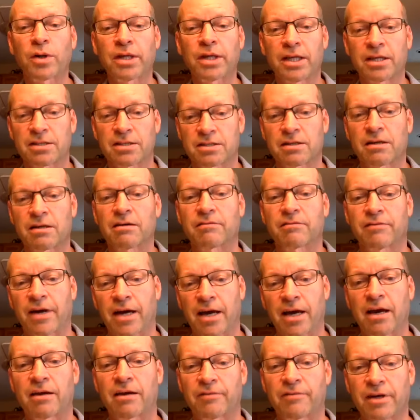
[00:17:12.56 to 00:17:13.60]
gets tough, I
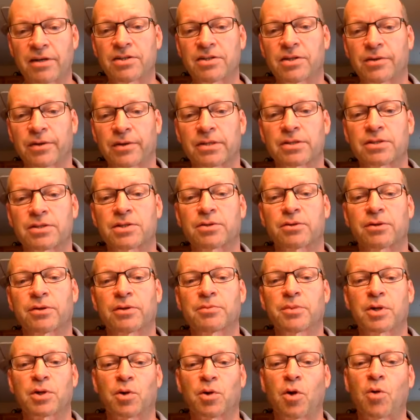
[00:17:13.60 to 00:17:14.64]
add veggie rinse to it.
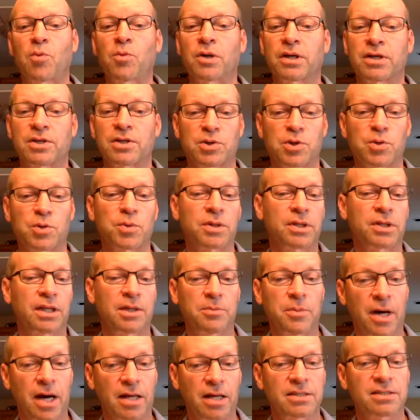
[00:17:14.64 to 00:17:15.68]
But normally, Super Clean
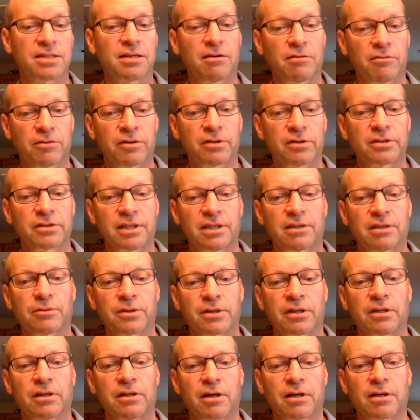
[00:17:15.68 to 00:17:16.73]
by itself will deal with
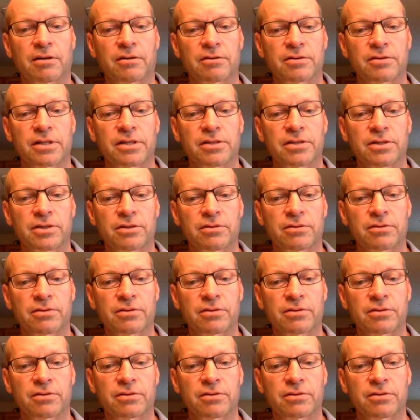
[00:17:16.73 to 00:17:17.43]
a lot of those issues.